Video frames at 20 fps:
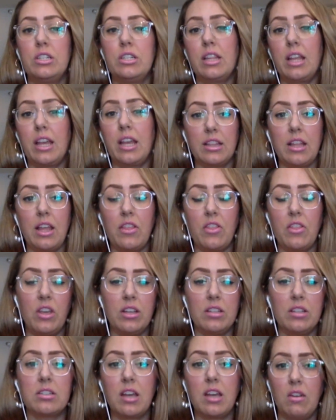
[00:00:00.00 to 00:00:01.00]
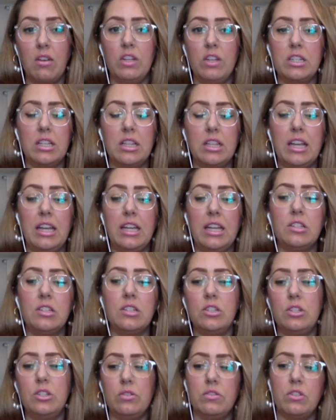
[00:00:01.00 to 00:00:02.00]
to like let things kind of ventilate and
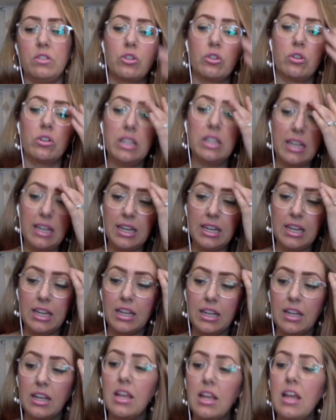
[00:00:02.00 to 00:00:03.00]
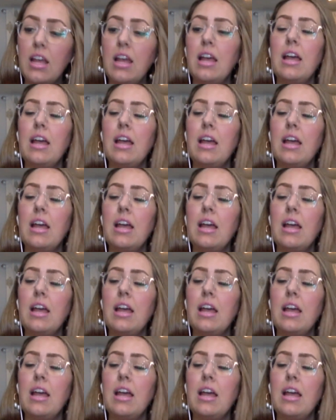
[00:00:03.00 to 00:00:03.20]
to do additional cleaning.